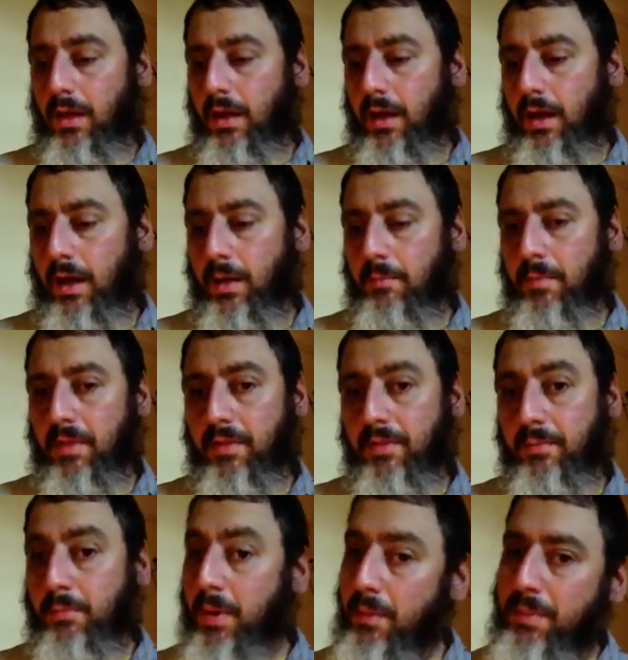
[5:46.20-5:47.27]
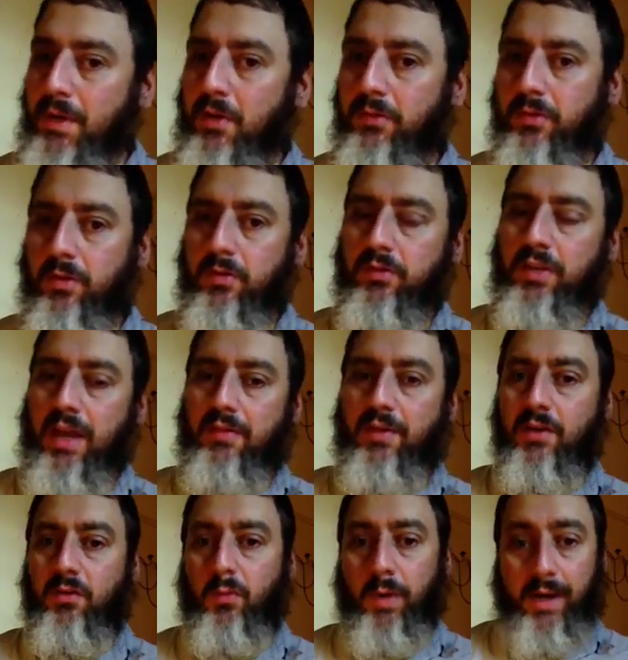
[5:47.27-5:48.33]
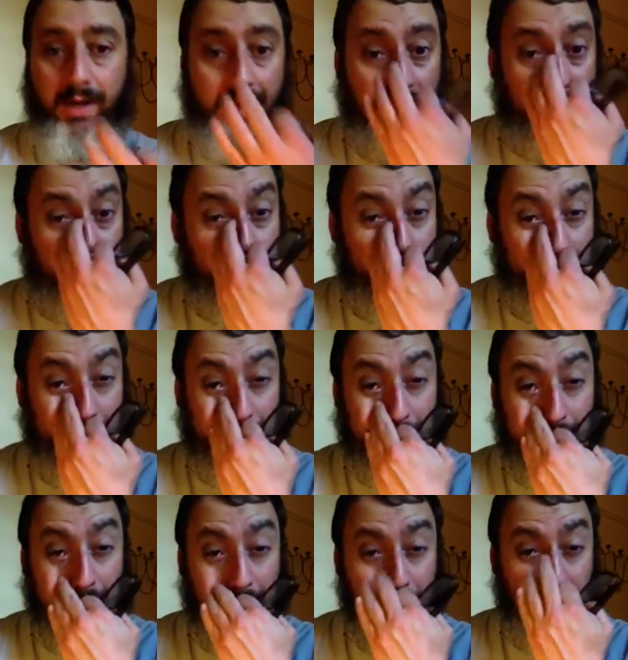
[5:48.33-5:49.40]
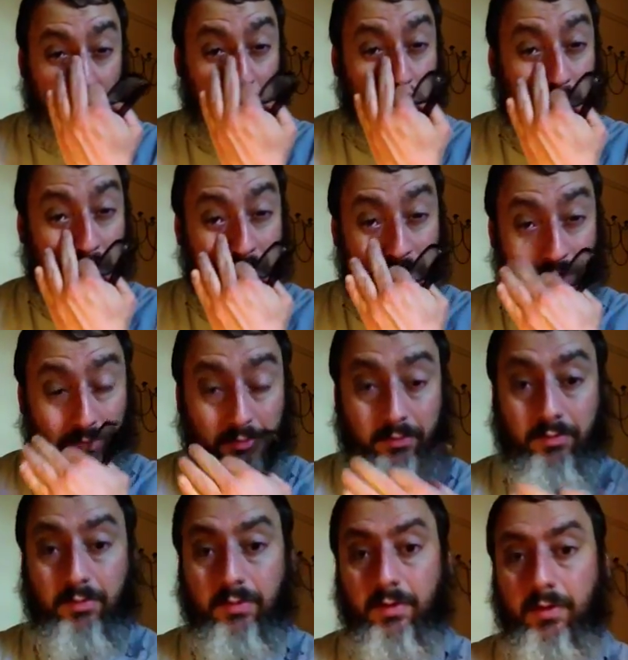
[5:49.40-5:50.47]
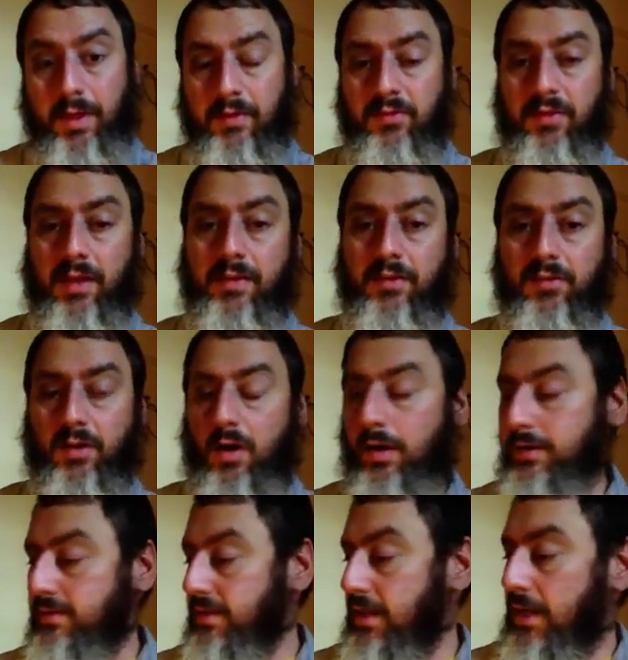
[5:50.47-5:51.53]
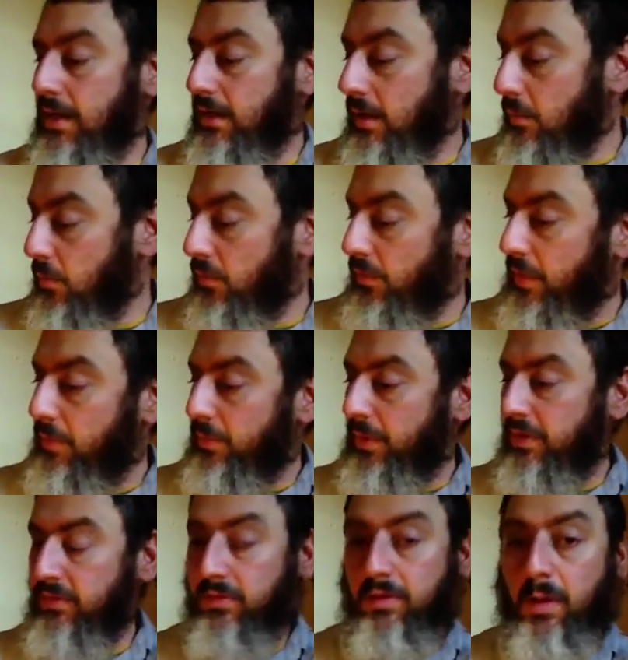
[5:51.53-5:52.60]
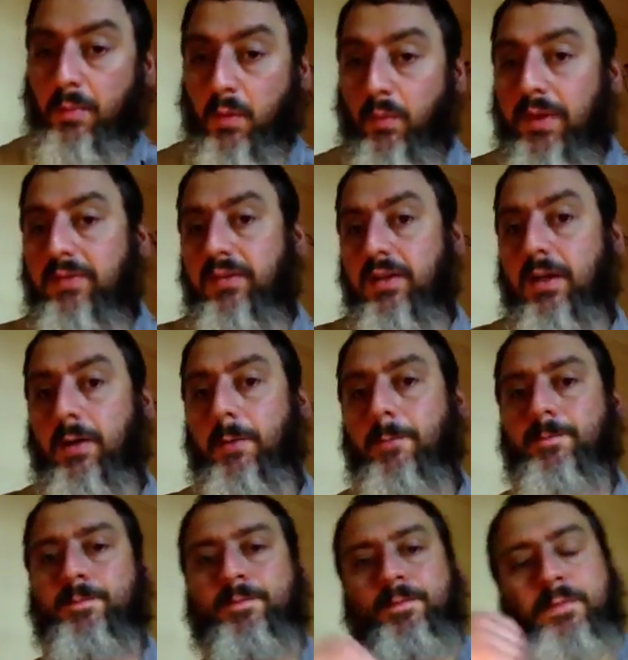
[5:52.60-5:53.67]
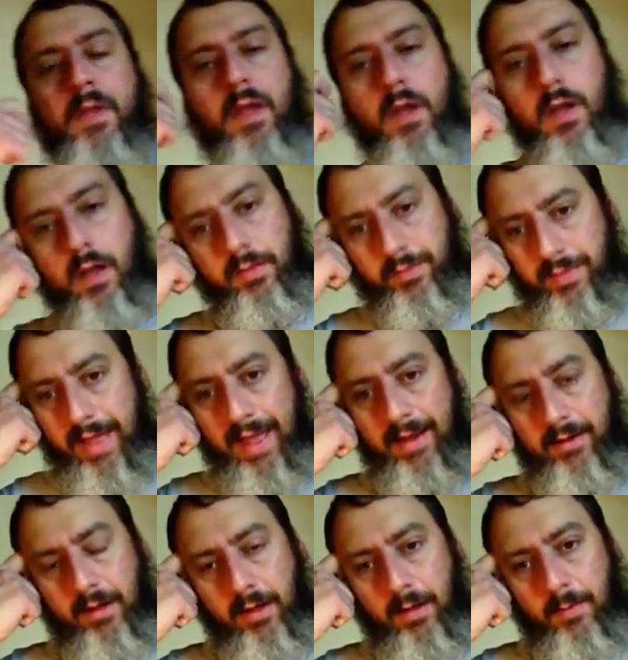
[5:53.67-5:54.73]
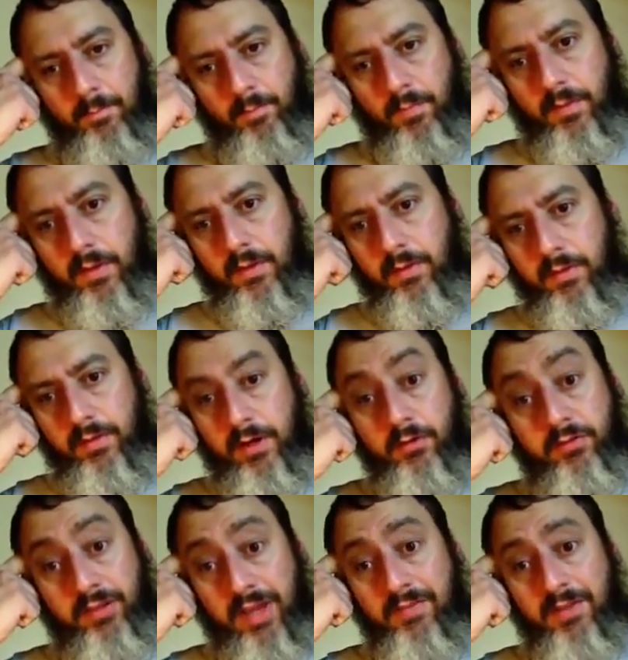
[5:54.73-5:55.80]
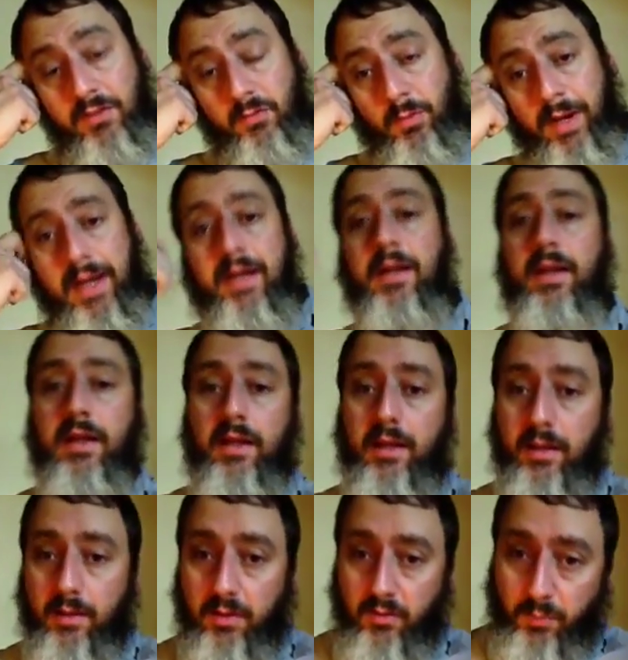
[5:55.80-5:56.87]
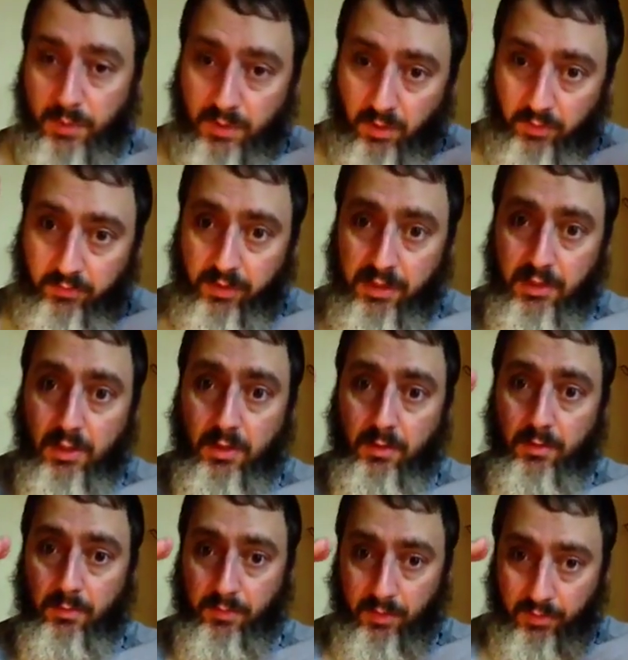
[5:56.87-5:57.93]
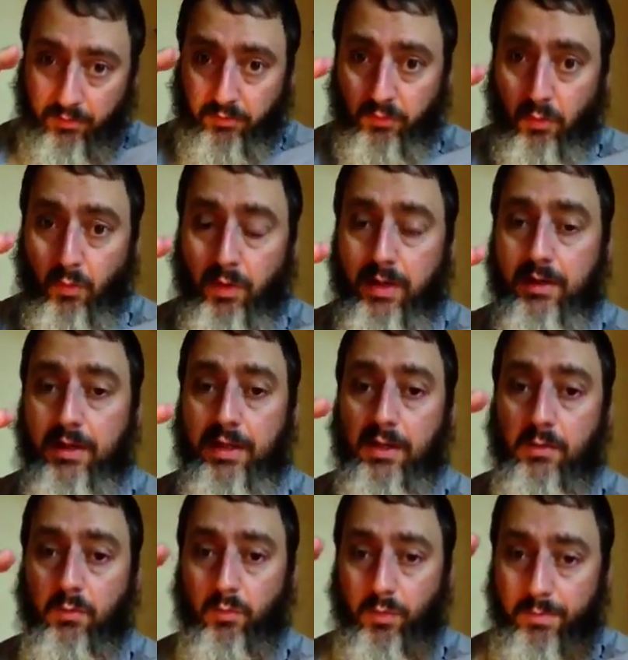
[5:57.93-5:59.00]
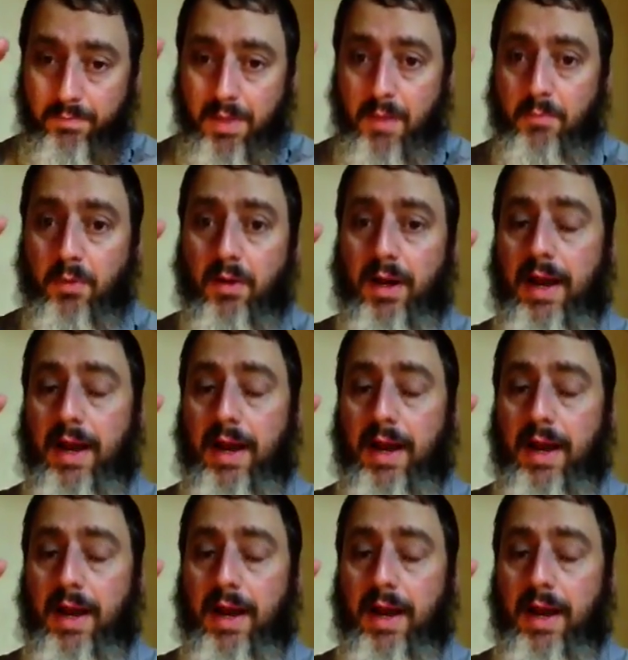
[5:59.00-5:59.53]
But because of their savings rate, and Jim Rogers has said this in RT and a number of other places a couple of weeks ago, that their savings rate is because they historically remember